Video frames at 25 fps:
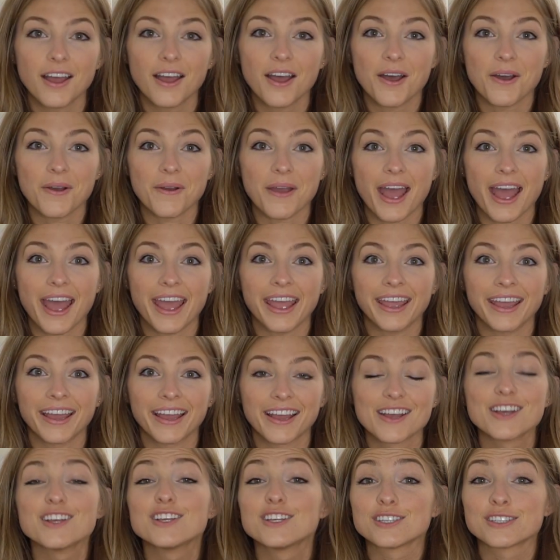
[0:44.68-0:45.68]
Okay,
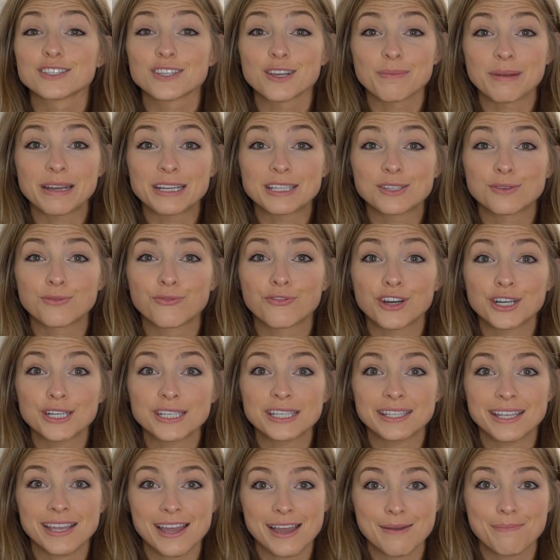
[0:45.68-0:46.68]
so my
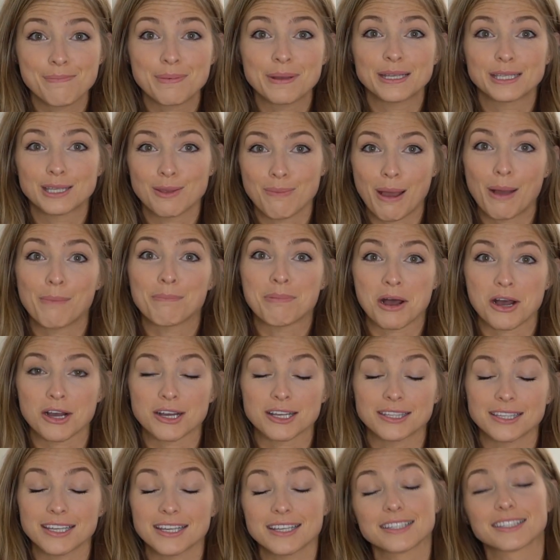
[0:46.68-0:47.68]
first tip is about
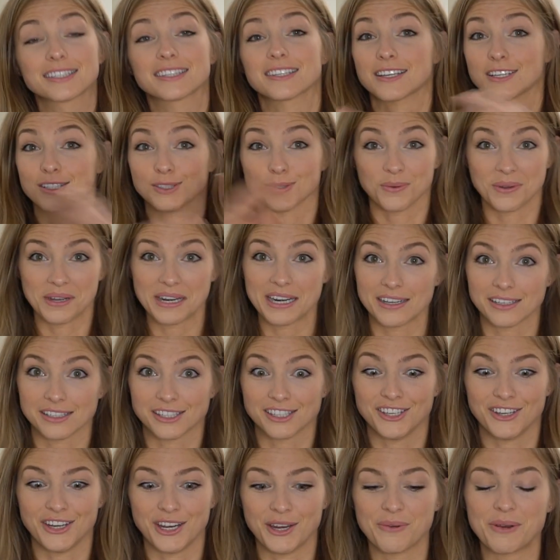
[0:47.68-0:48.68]
boxes, because what else
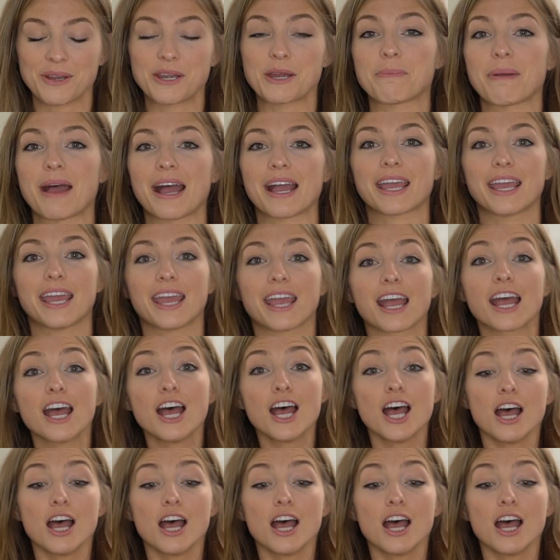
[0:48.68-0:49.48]
do you need when you're packing?